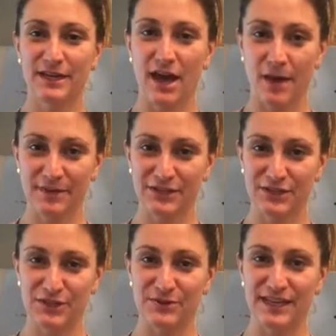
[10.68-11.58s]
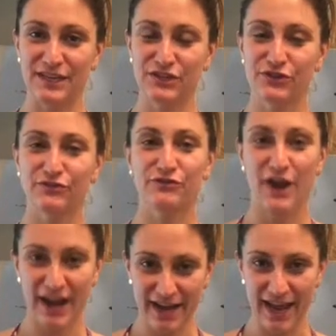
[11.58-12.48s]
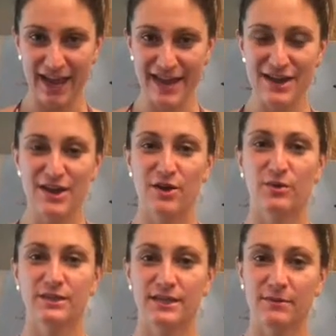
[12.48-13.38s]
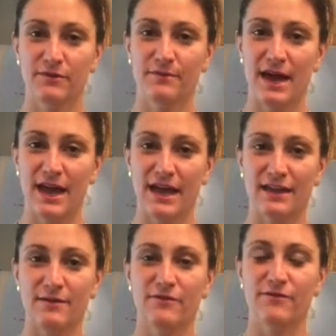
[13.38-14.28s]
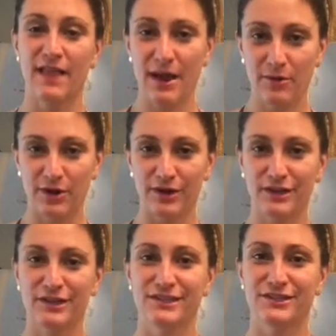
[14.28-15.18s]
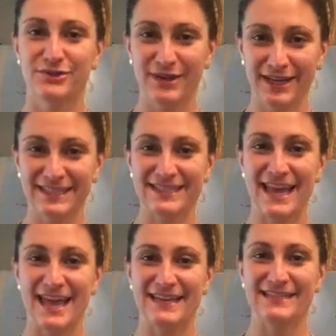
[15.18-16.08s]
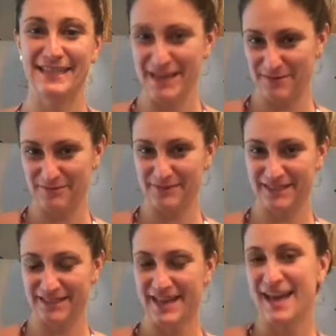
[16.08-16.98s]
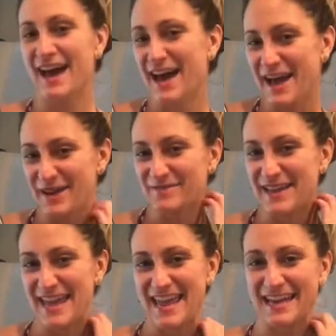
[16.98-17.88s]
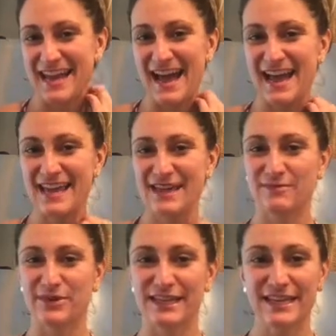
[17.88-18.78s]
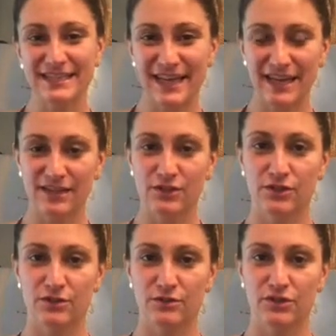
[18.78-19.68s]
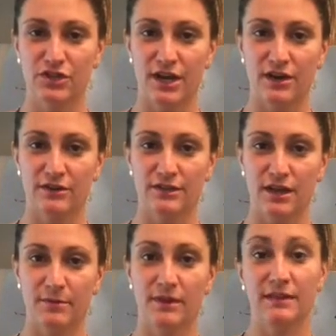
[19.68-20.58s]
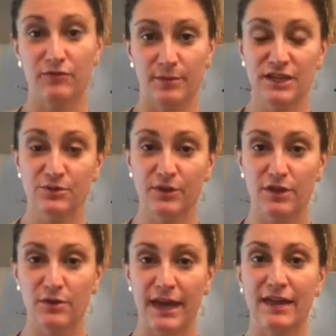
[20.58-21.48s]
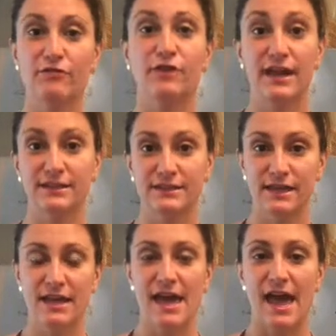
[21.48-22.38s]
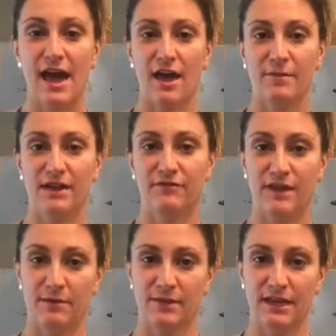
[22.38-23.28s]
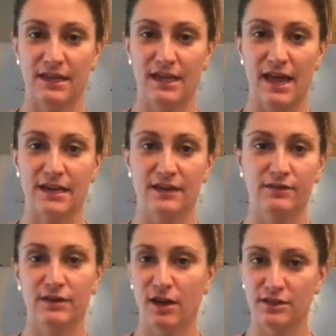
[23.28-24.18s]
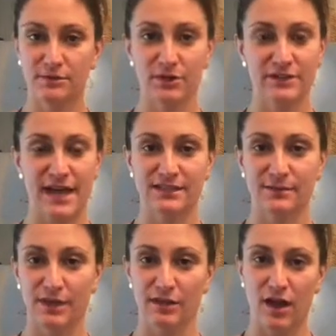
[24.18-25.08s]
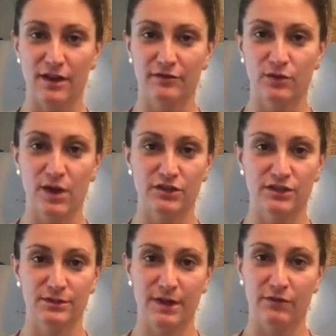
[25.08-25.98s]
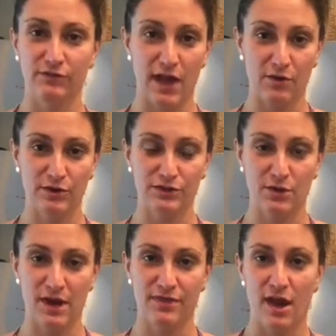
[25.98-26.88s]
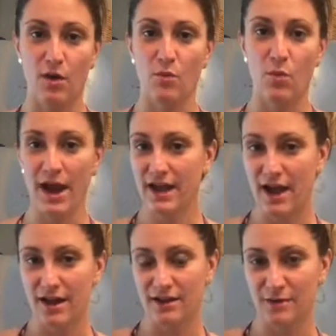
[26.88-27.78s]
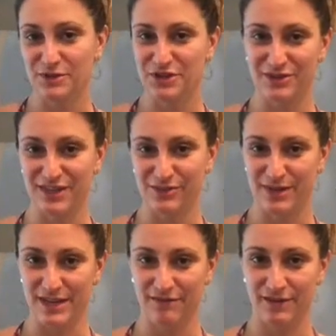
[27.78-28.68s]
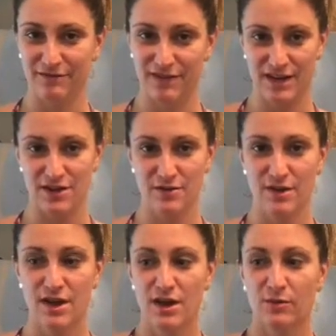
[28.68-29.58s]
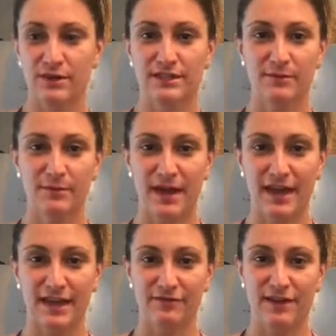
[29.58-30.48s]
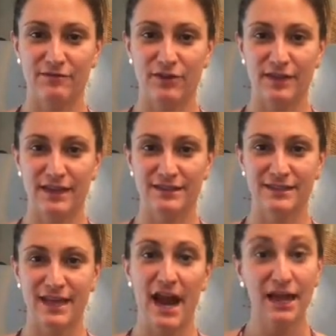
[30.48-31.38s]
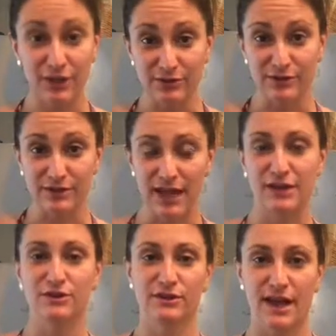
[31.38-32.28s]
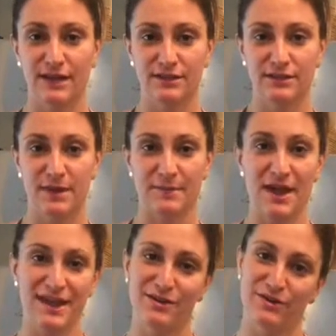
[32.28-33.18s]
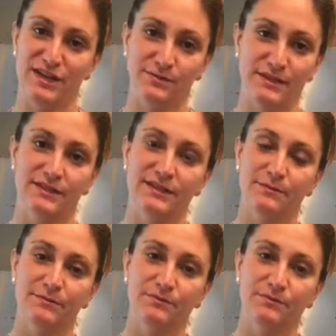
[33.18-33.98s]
coming to you each Friday with some of my flower tricks and tips. And I am really excited to share some of the information with you. I get friends and family and even customers asking me a lot of questions about flowers, so I thought, why not come to you each week via video with some of my favorite things that I use and utilize to make my arrangements